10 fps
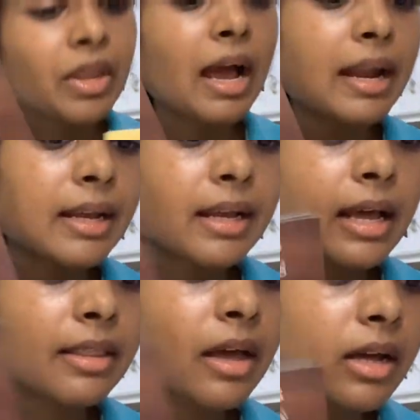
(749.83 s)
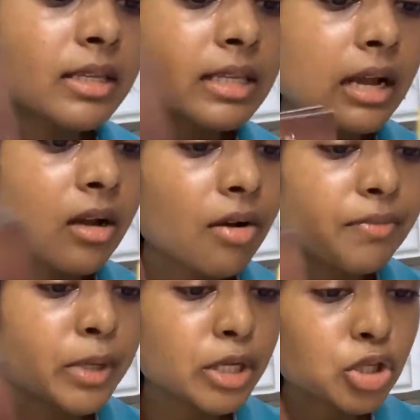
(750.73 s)
and i can get that assigned
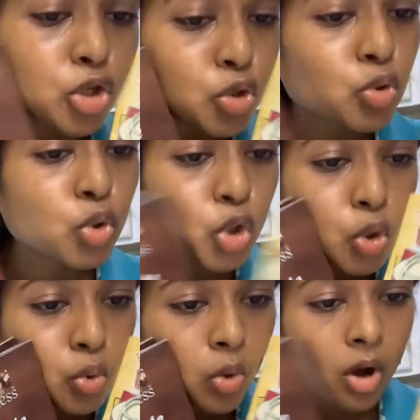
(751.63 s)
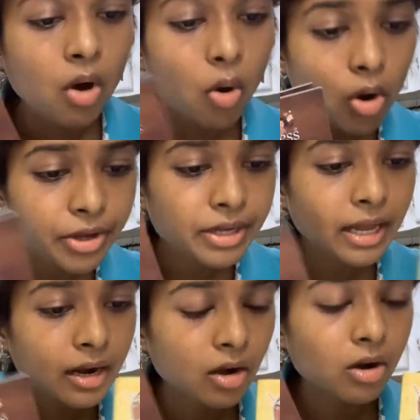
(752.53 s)
copy to you or you can get
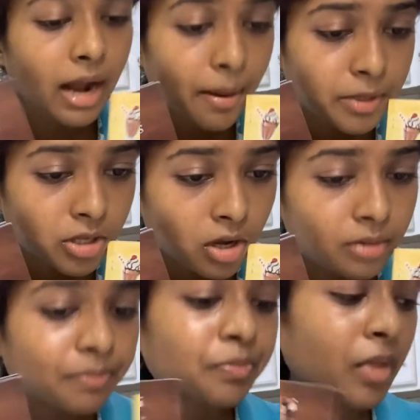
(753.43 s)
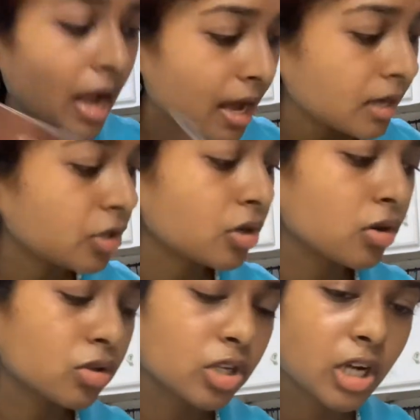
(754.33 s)
it on amazon and you could
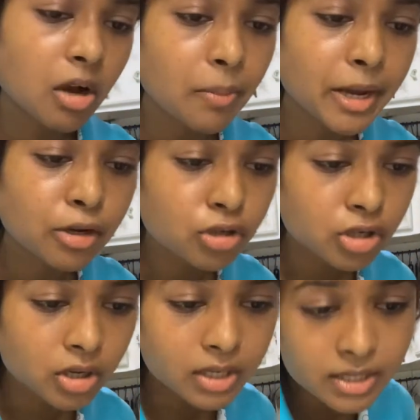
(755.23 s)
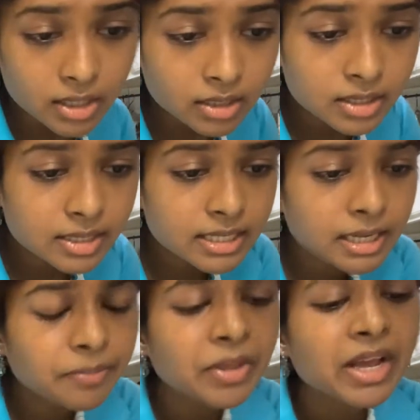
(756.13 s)
also check out my nutrition consultancy,